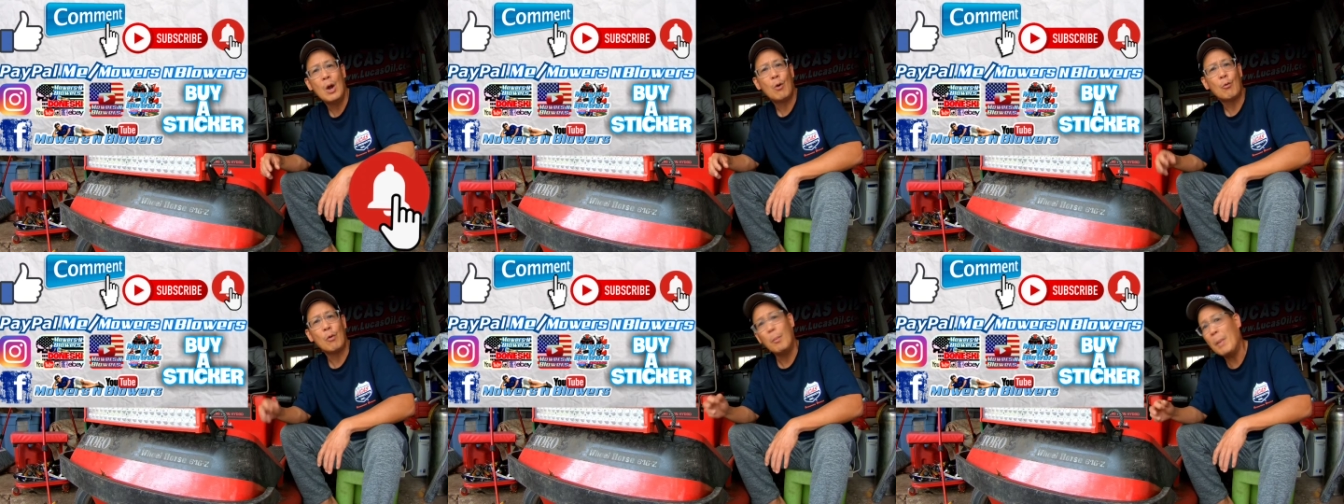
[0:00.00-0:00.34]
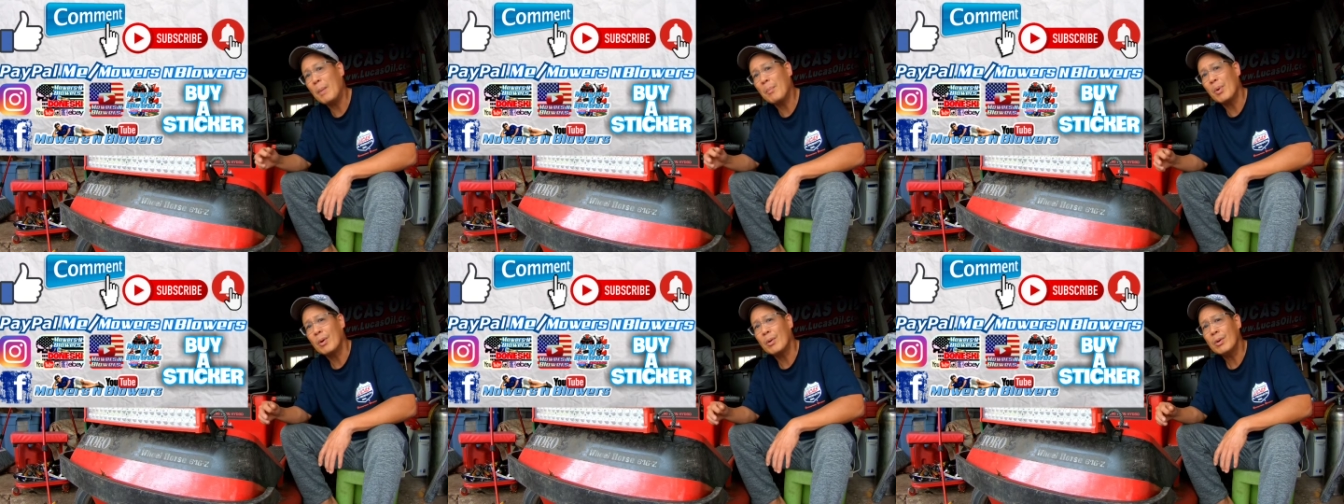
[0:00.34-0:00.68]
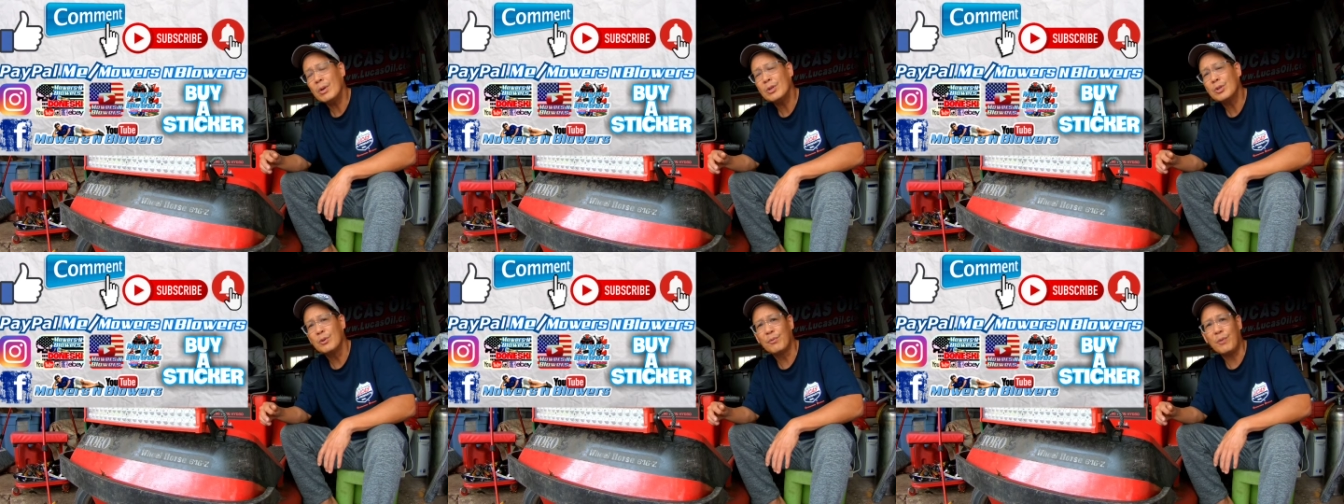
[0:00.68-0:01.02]
Remember
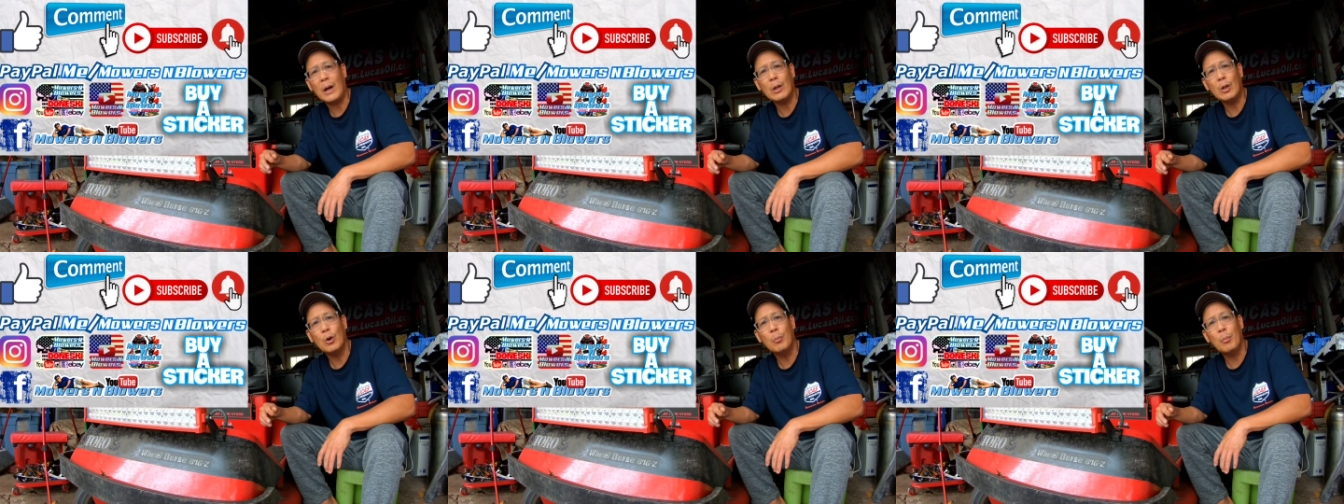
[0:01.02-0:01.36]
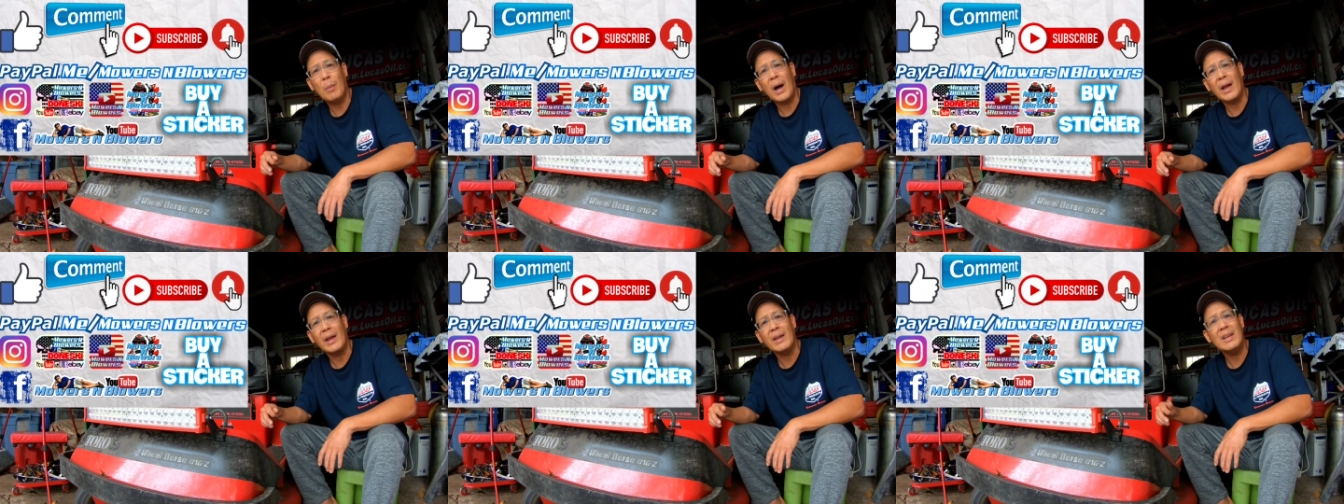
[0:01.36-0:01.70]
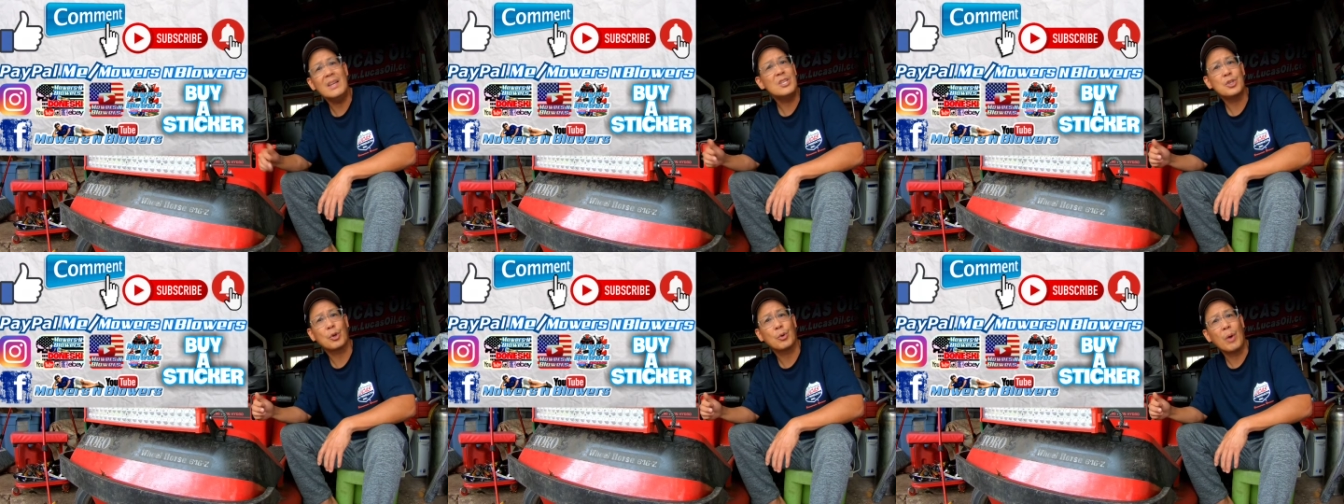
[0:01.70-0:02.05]
to follow my
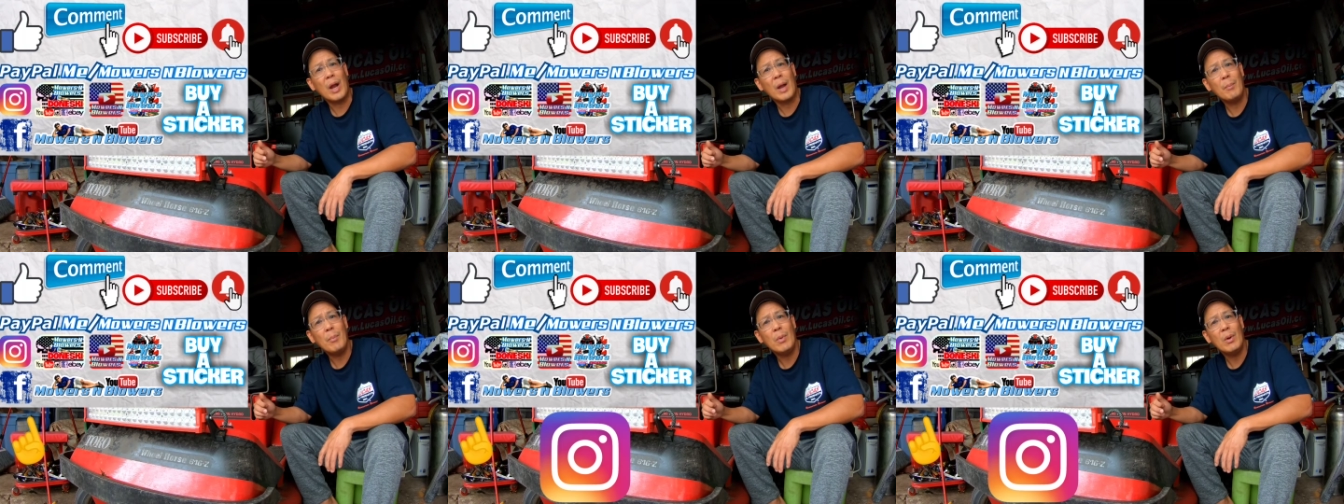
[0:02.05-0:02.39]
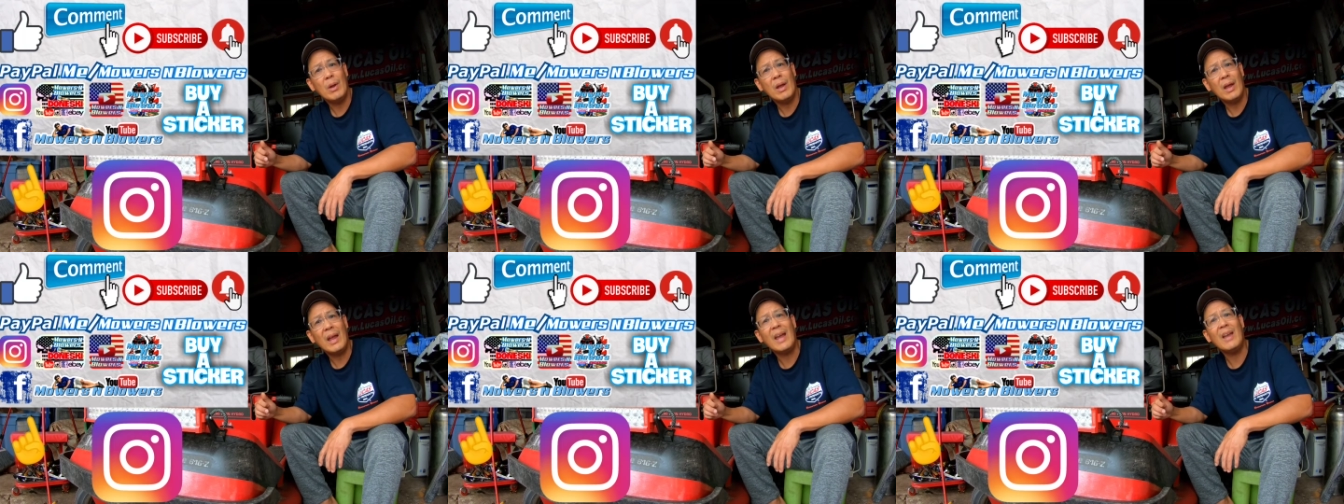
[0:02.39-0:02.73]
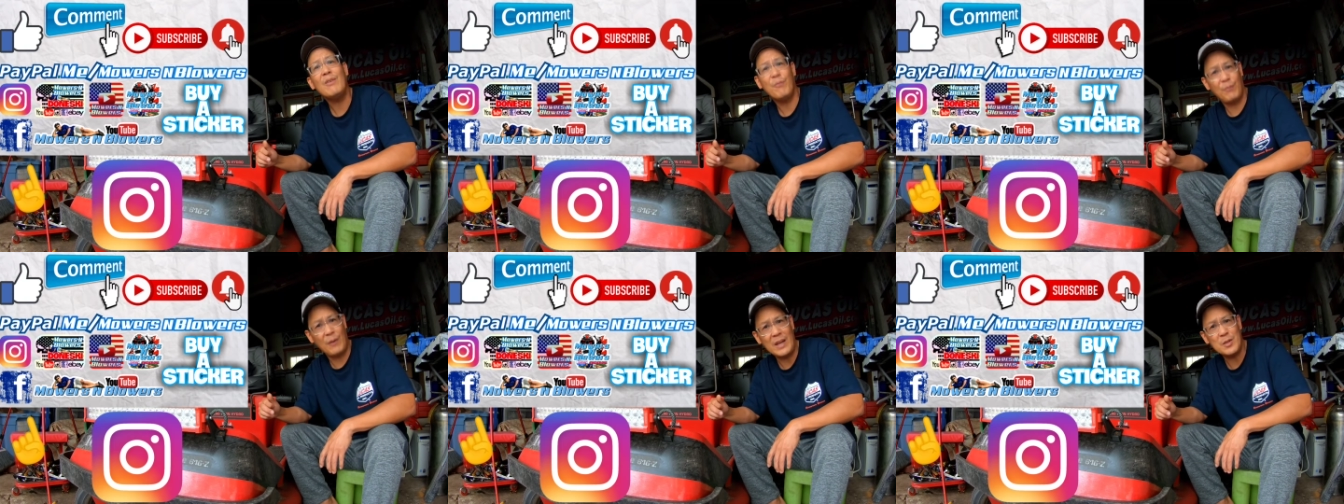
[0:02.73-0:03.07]
Instagram and
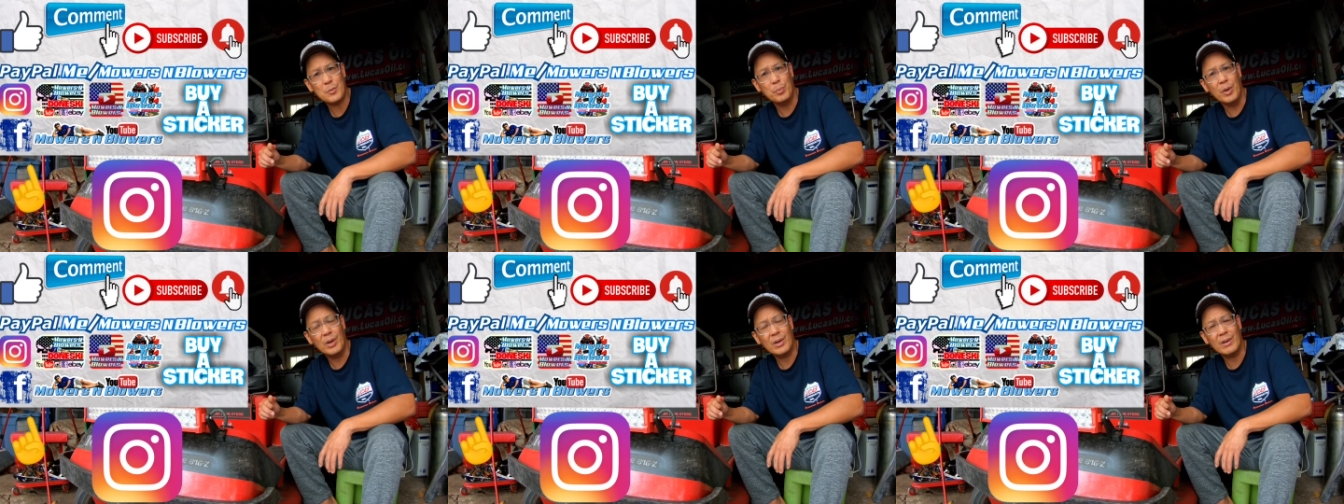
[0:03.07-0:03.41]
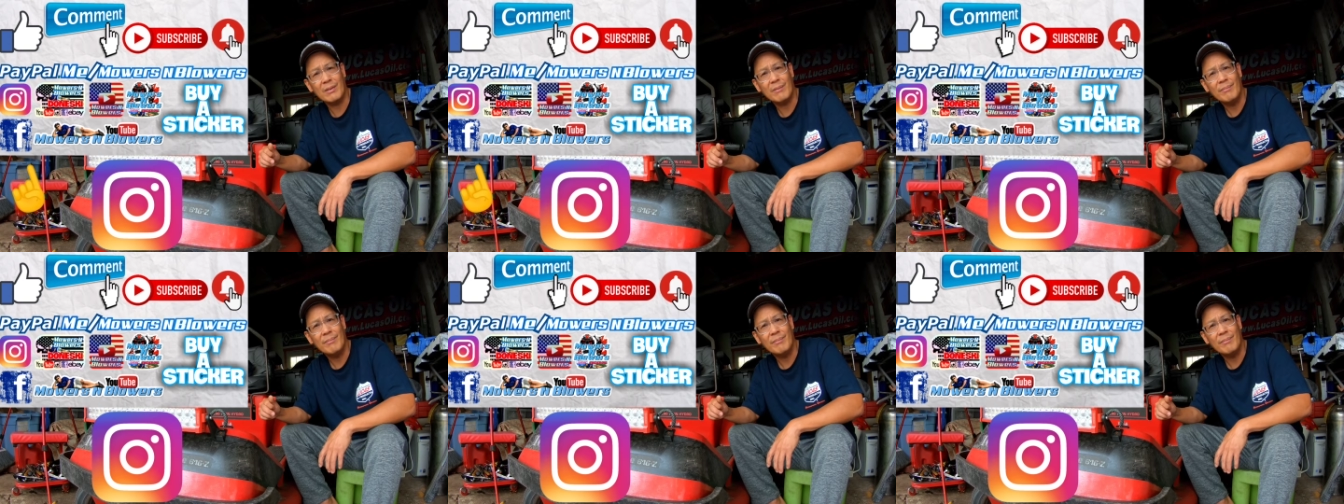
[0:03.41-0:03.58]
Facebook,